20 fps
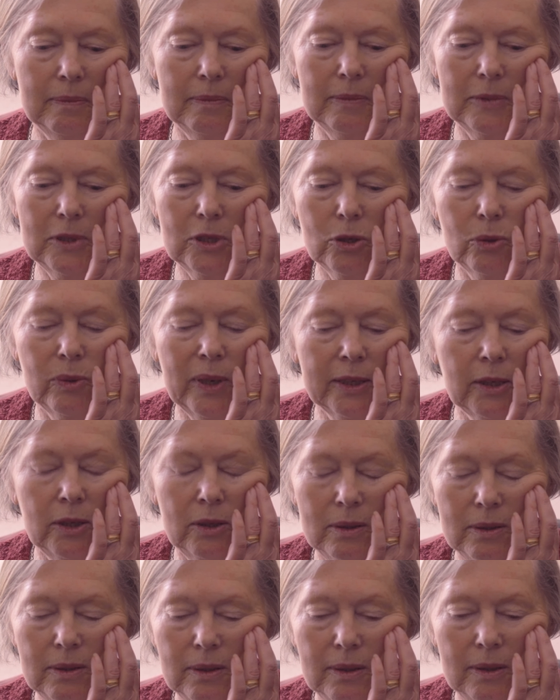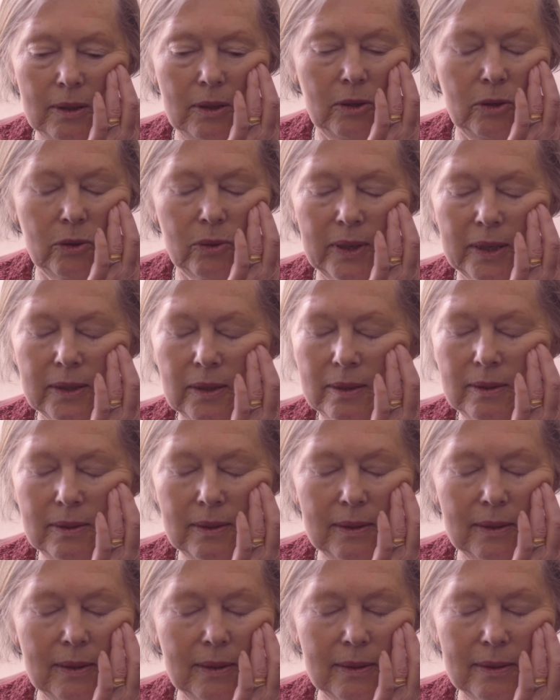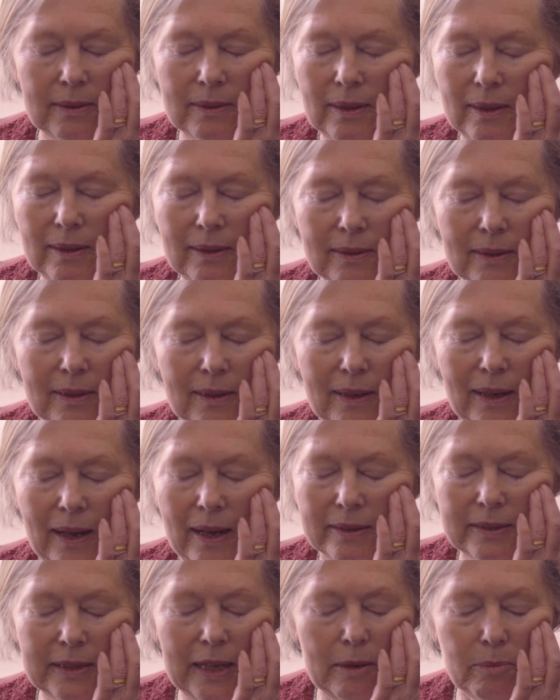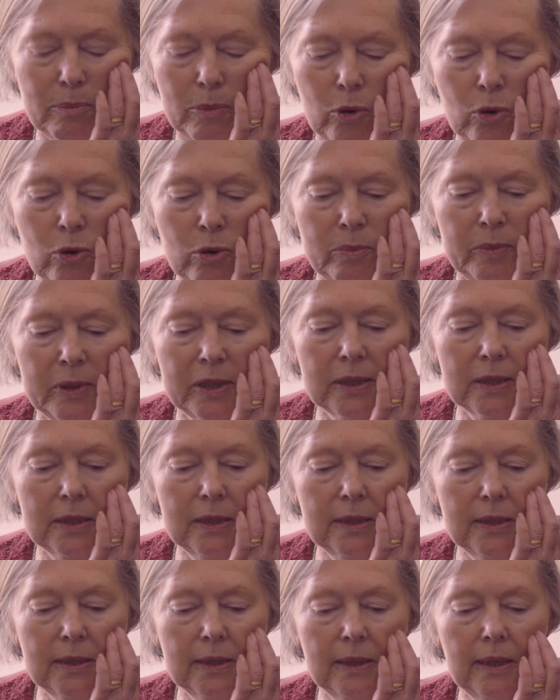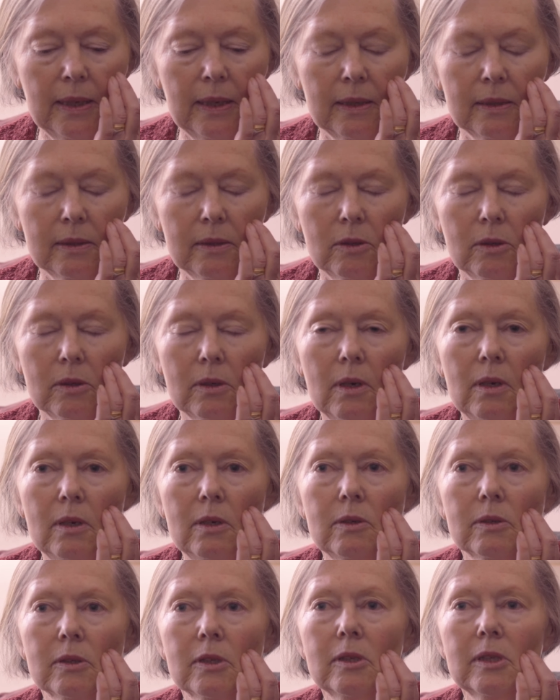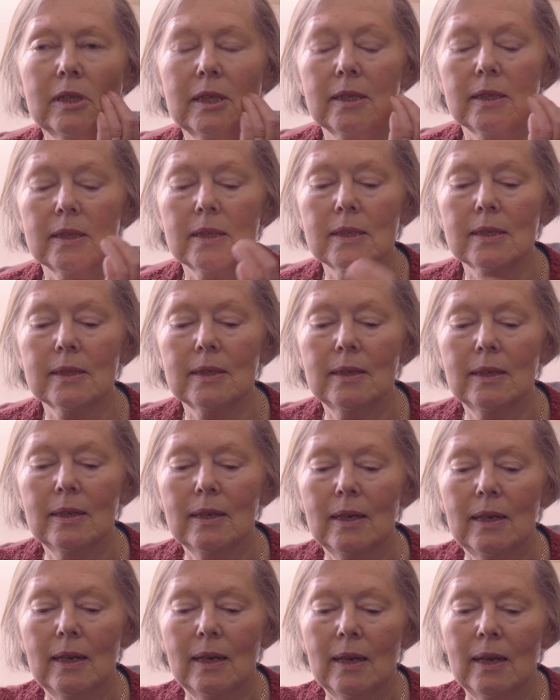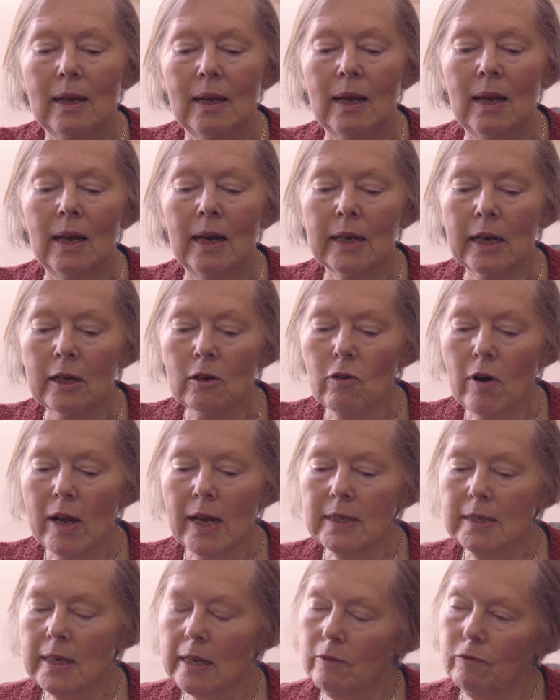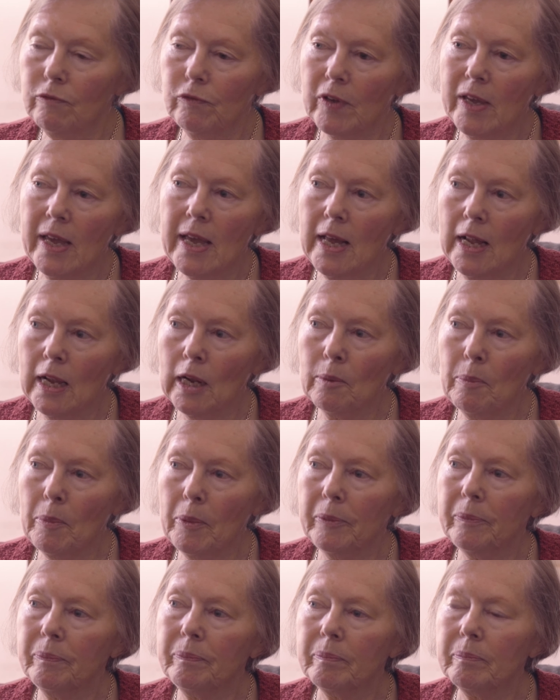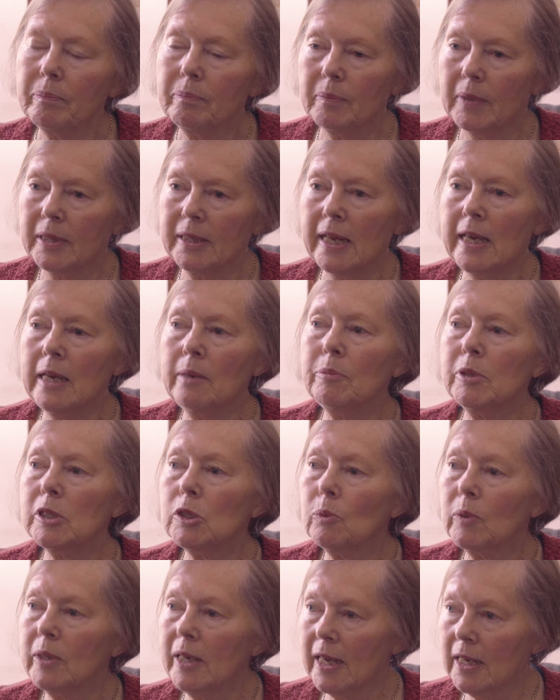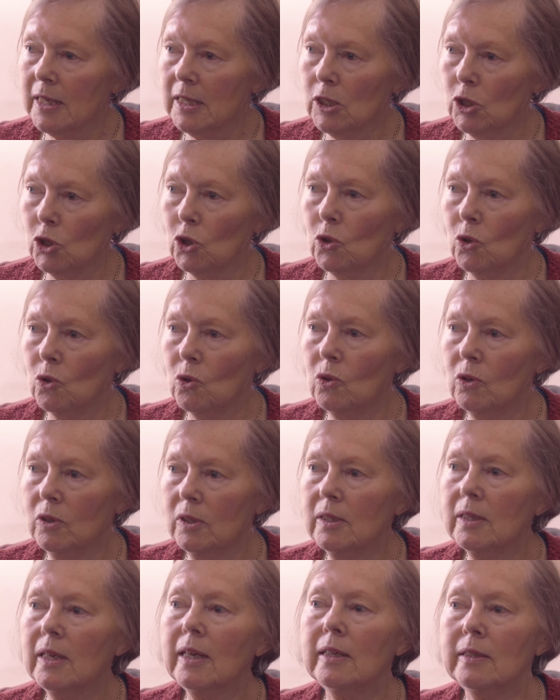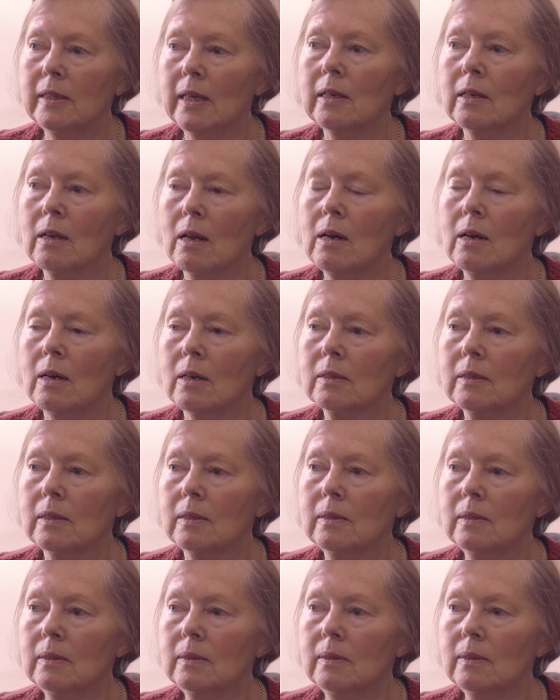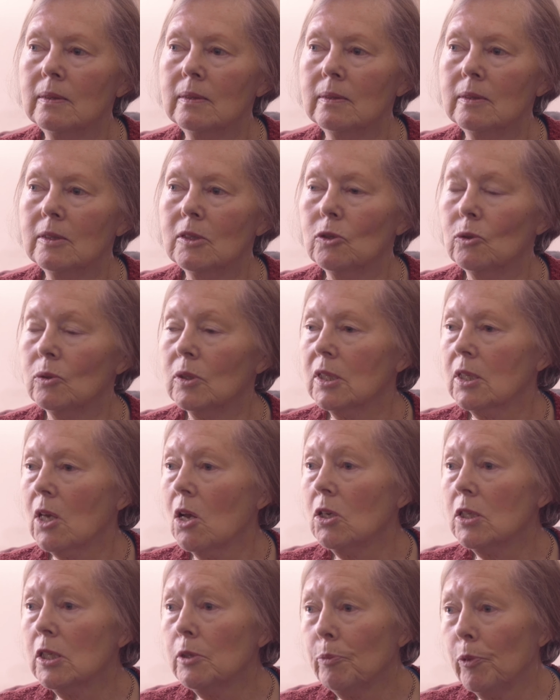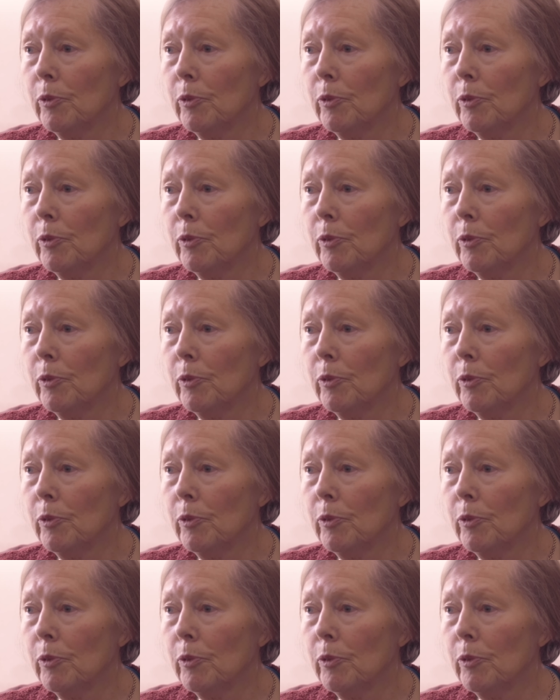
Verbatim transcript: So, and you know, and at that moment I thought, oh goodness, and I cried out for help. My neighbours were next door in their garden, so it's God's